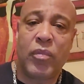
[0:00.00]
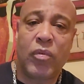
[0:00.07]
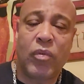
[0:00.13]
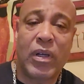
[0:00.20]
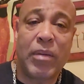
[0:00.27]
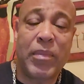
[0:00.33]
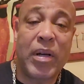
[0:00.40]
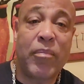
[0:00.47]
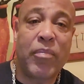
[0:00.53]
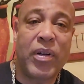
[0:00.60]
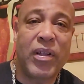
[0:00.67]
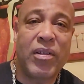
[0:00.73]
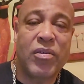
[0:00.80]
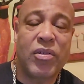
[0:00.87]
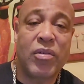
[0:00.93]
one of my
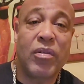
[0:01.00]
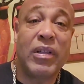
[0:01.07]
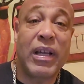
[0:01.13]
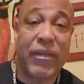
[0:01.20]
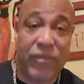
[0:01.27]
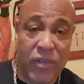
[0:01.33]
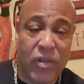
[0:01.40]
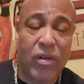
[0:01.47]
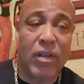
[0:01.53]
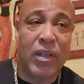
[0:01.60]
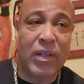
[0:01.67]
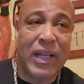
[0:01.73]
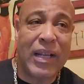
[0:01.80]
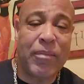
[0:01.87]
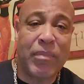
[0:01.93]
brothers who left
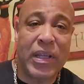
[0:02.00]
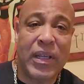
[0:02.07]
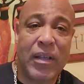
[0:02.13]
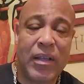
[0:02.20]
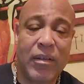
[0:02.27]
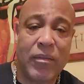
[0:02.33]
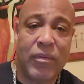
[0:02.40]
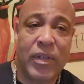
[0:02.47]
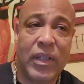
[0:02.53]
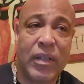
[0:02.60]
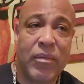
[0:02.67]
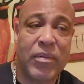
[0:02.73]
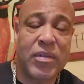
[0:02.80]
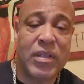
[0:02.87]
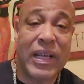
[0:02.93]
early like me. When he
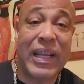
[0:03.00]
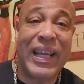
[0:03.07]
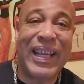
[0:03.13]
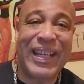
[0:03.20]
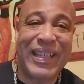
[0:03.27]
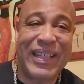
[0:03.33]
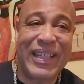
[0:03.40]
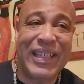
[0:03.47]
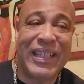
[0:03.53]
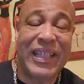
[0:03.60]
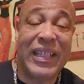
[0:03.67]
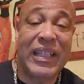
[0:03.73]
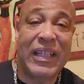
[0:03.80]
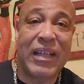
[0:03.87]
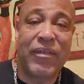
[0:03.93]
was like 18,
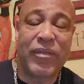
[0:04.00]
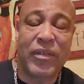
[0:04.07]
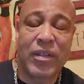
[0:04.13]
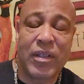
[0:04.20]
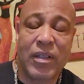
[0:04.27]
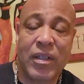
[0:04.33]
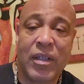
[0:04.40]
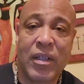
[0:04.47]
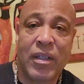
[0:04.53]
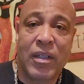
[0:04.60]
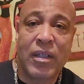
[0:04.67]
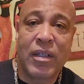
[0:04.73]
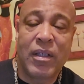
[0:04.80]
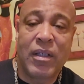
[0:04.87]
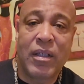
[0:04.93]
he left.
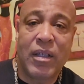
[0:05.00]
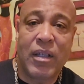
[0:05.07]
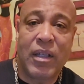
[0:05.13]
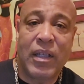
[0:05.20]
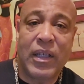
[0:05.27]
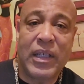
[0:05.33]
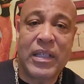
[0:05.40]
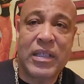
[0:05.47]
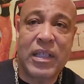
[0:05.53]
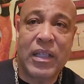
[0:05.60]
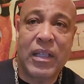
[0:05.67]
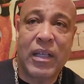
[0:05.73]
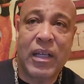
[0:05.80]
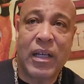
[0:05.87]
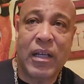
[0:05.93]
And he's
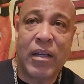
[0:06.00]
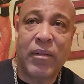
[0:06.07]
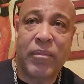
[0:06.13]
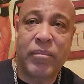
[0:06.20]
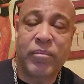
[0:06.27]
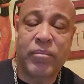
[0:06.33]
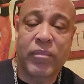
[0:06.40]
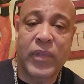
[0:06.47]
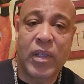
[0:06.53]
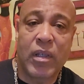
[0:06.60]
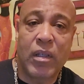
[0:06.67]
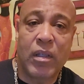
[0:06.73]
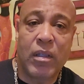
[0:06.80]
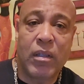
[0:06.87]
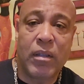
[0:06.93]
in
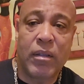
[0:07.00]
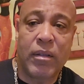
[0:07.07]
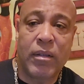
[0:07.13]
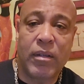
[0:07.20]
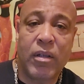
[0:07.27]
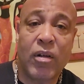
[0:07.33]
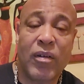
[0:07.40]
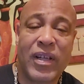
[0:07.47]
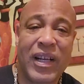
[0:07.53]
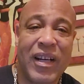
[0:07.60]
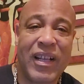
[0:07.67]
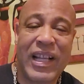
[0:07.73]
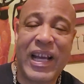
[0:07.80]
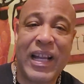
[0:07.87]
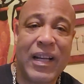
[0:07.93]
North
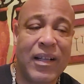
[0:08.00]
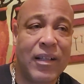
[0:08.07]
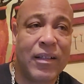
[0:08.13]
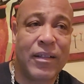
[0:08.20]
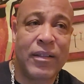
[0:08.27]
Carolina.